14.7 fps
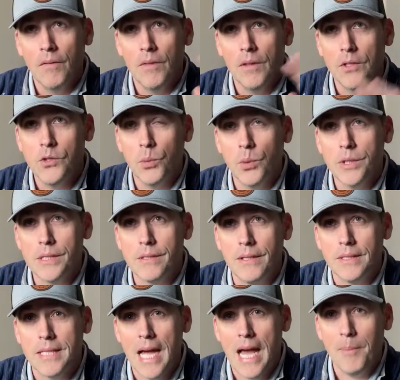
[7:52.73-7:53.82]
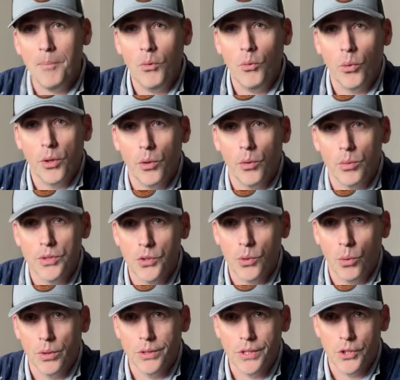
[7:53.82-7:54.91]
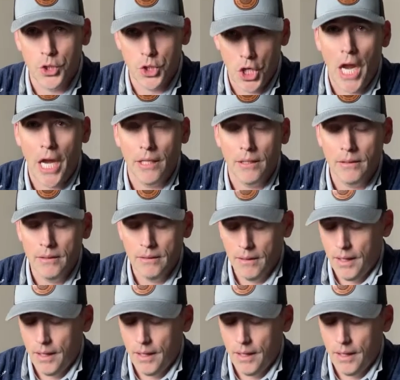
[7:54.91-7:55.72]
this was the Tapa Royal Resorts chain,